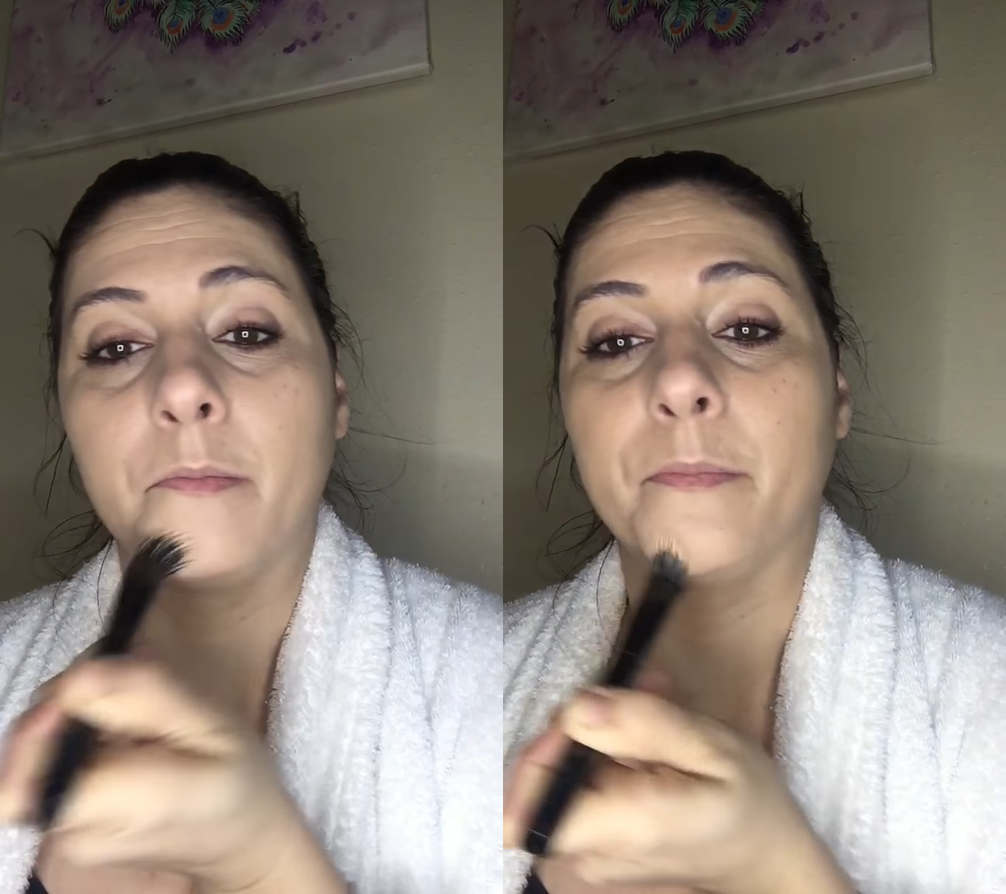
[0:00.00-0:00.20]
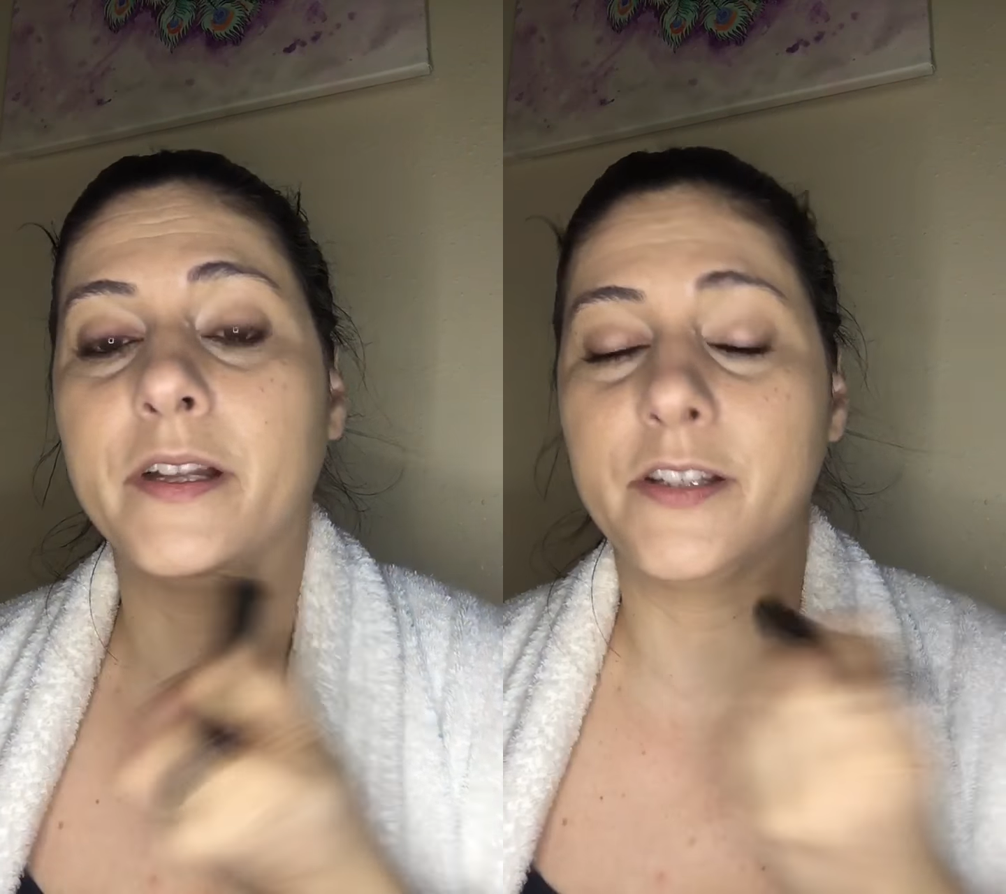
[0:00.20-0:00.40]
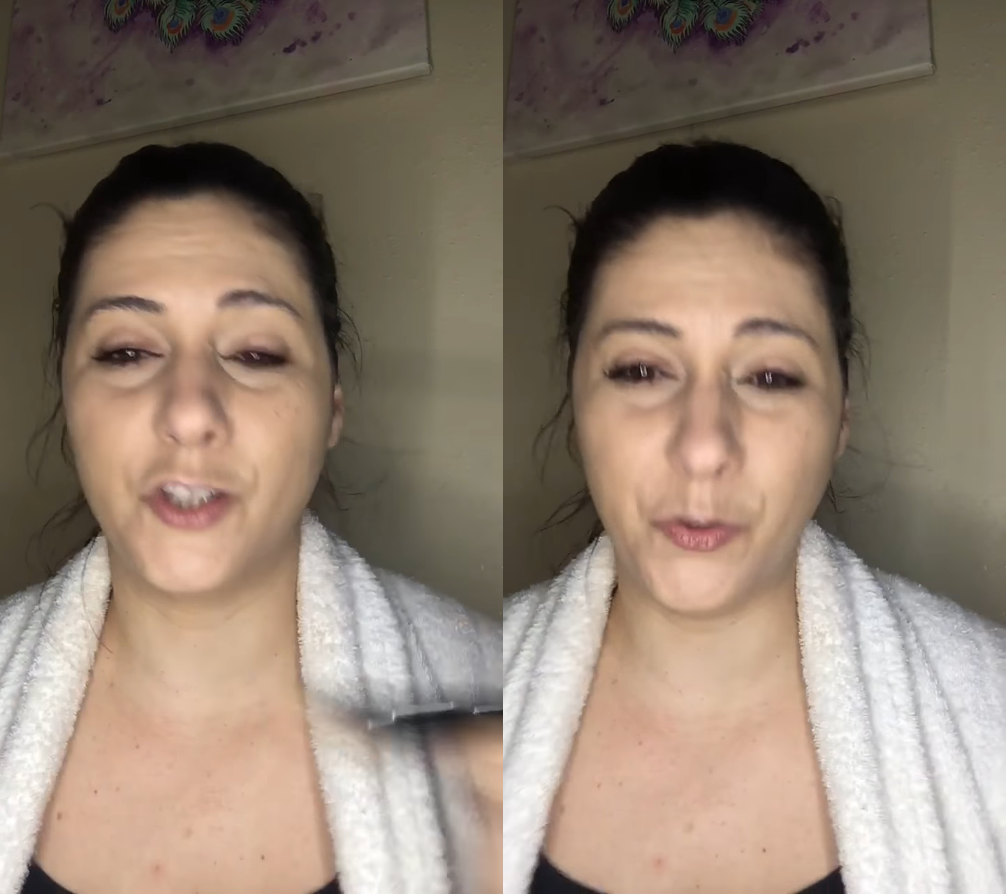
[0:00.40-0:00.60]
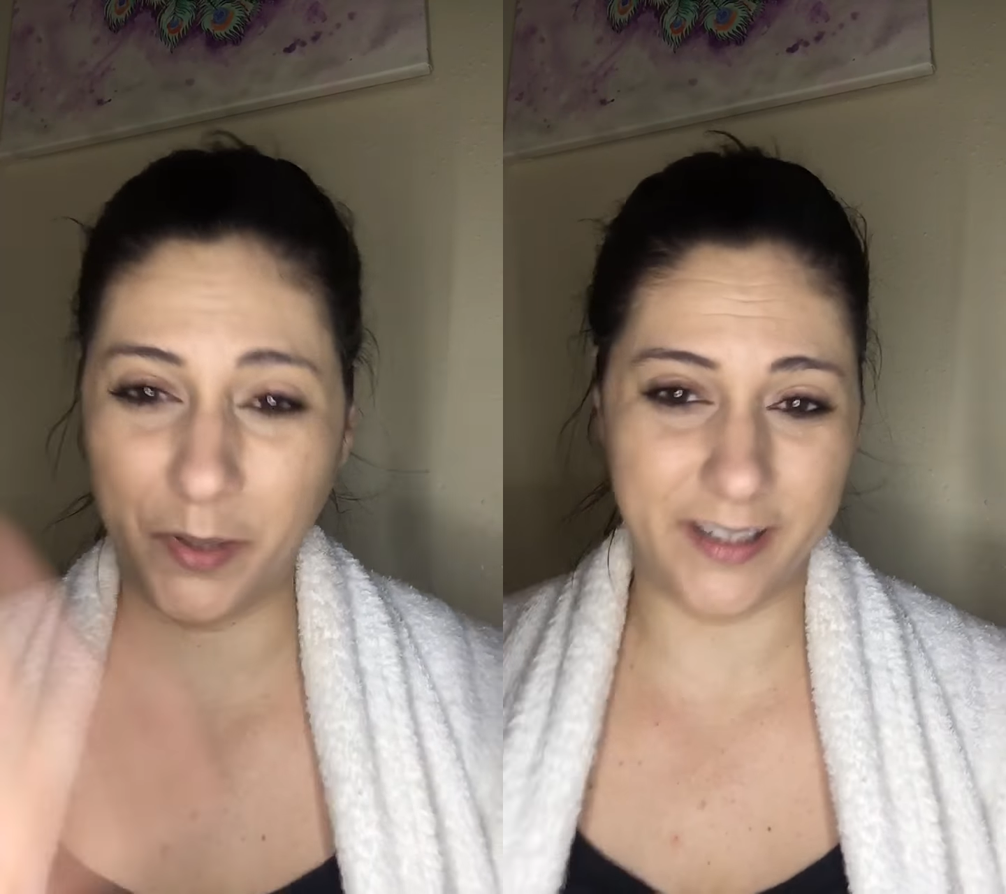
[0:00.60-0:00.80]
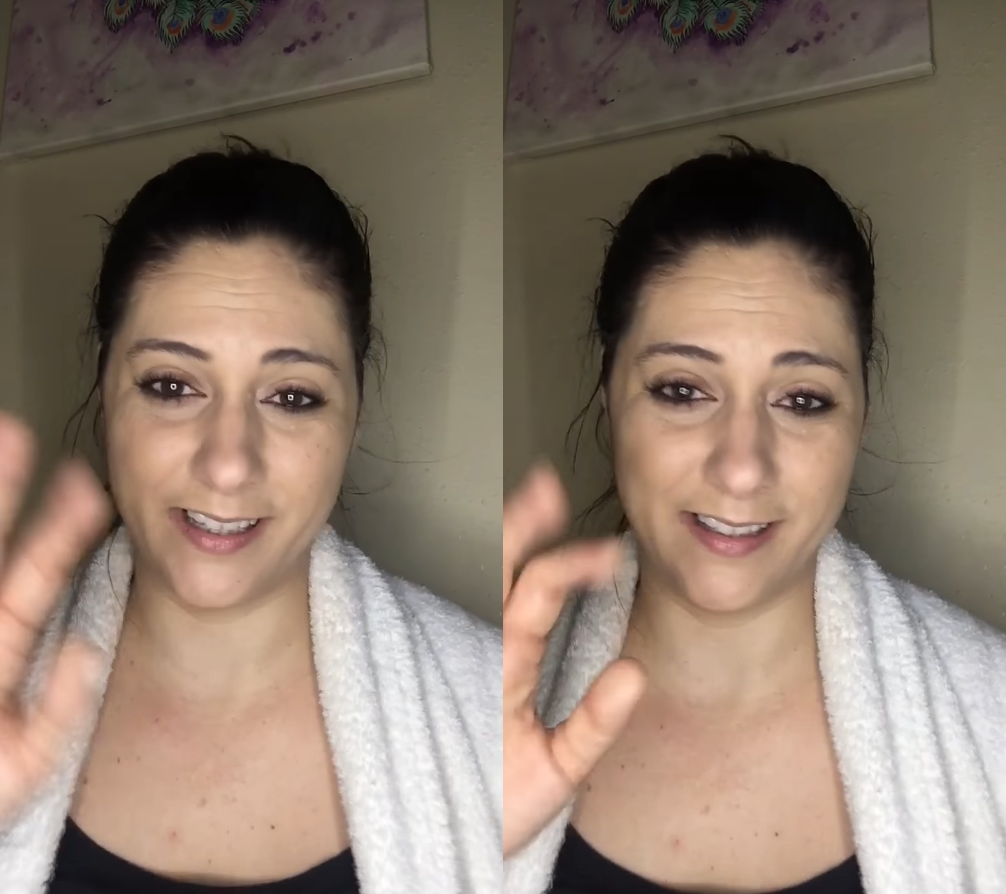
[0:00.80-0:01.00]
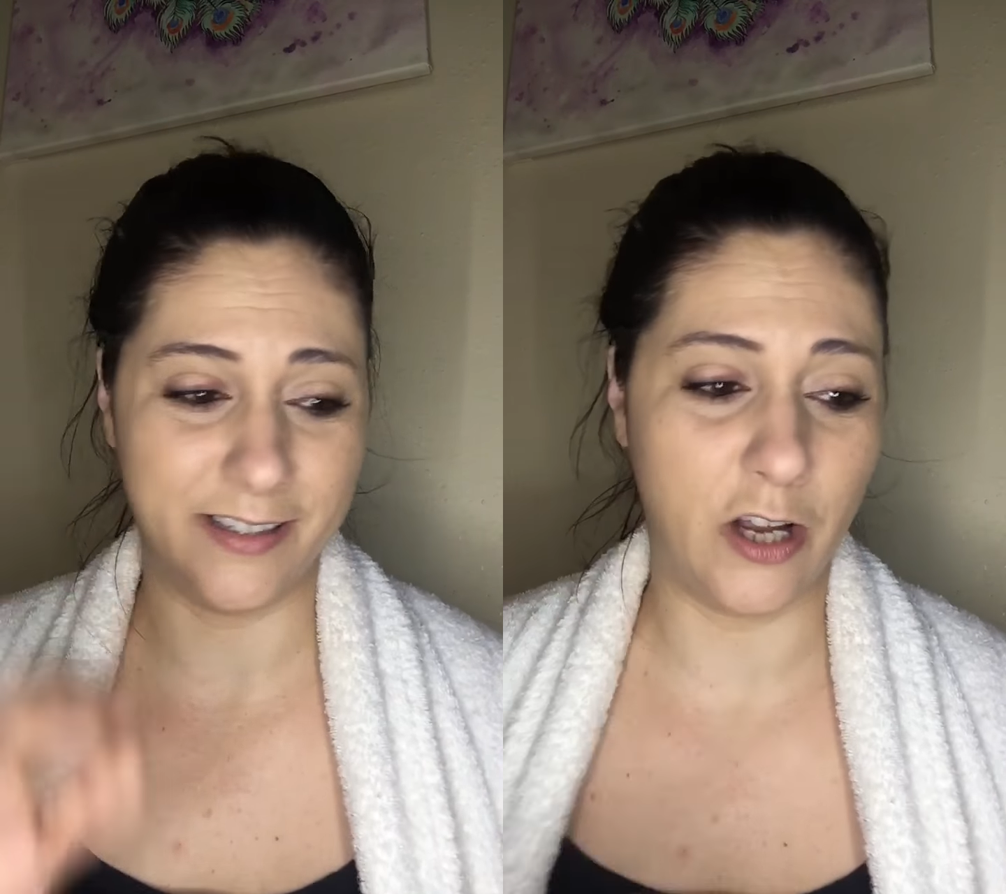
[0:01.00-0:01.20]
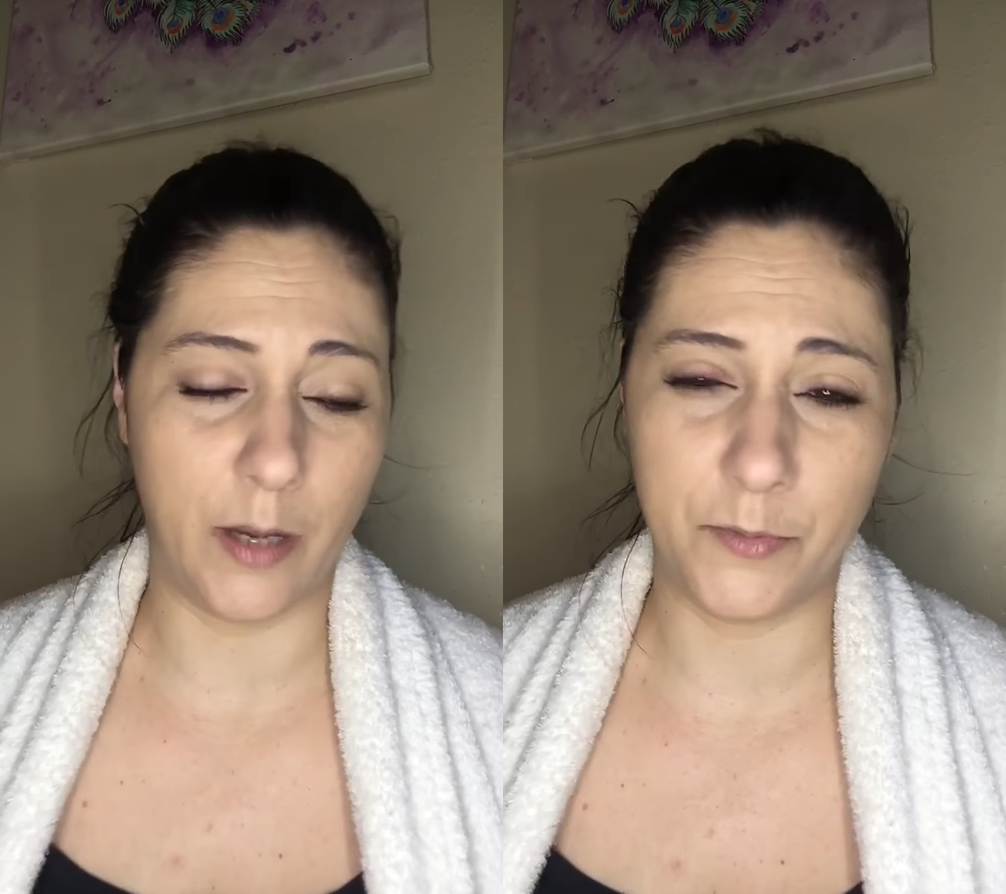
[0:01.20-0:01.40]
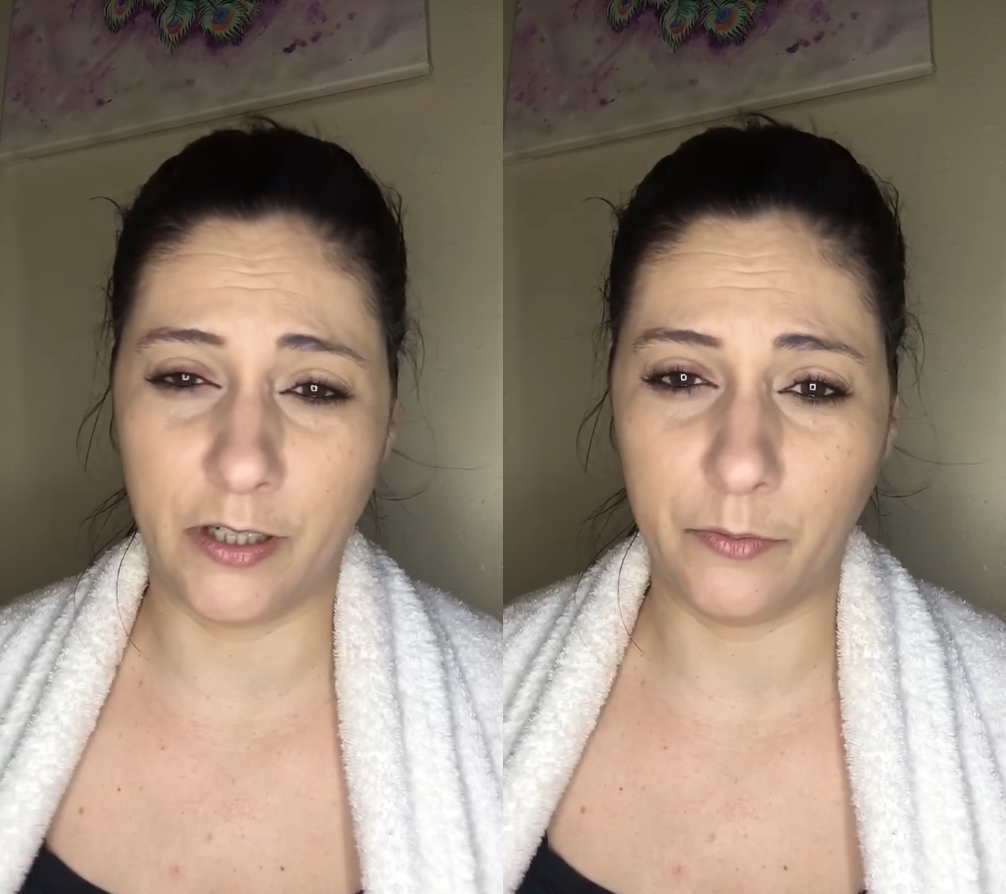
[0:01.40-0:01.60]
but 2 weeks is the
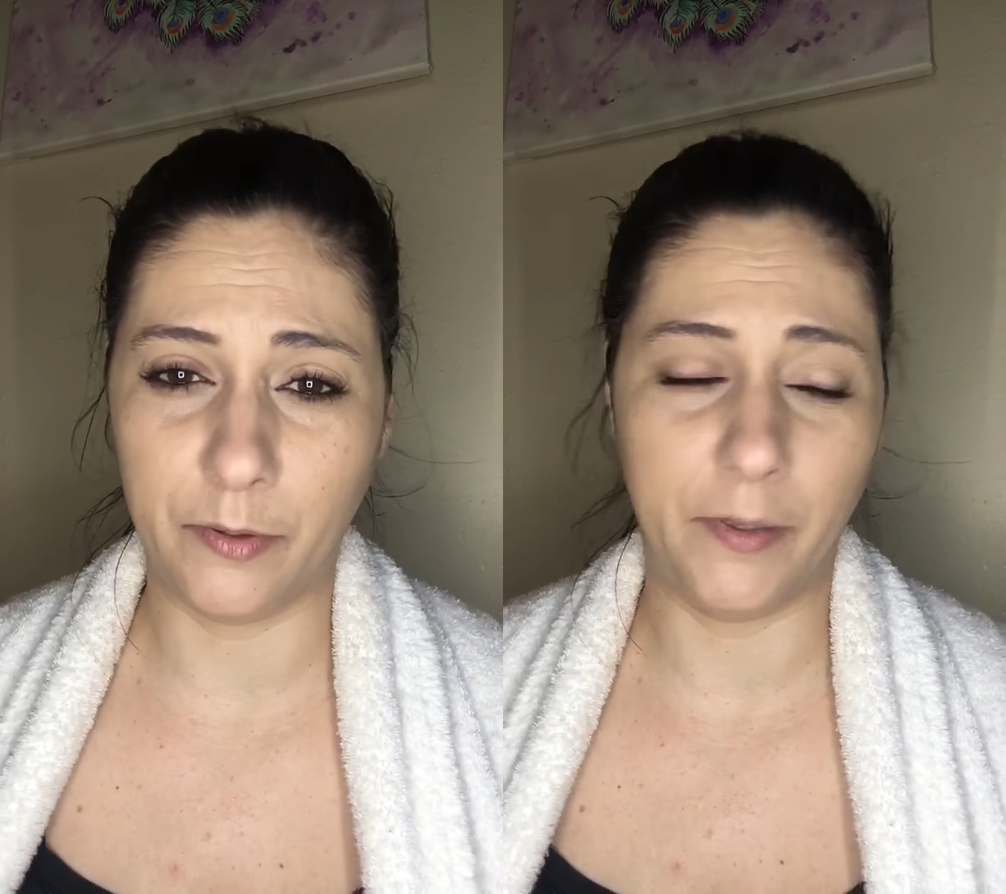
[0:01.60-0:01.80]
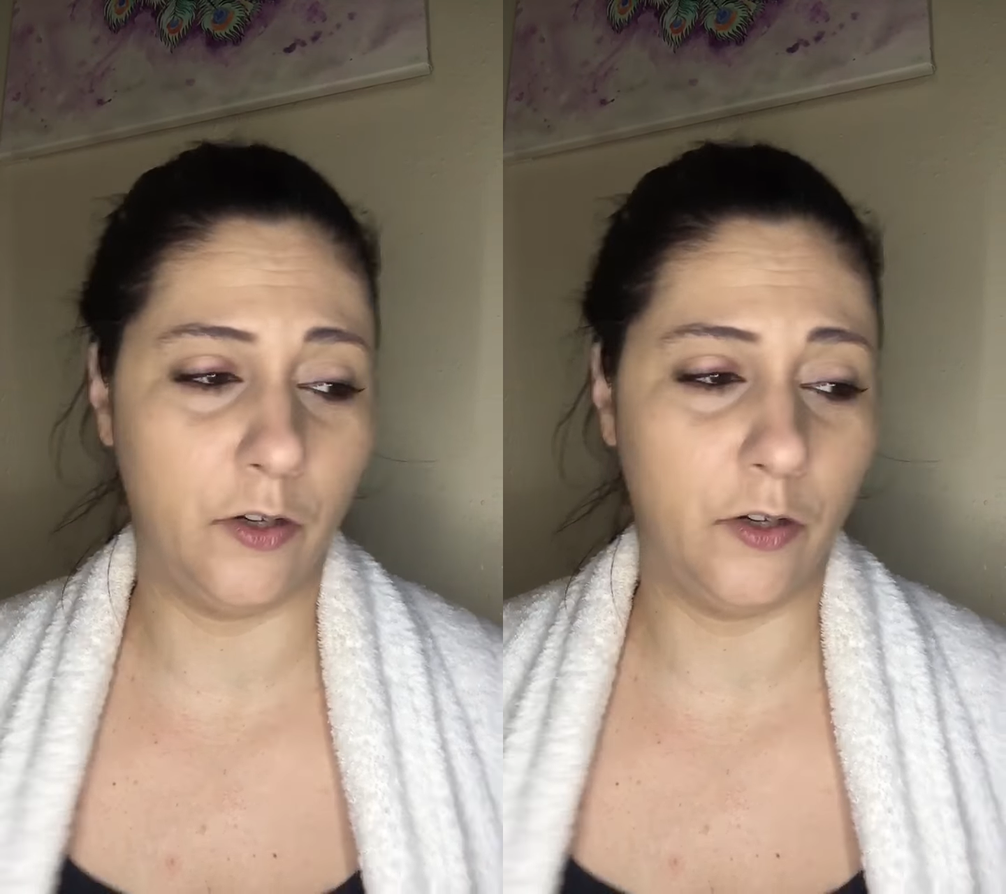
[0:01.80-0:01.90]
tops. You know what I mean?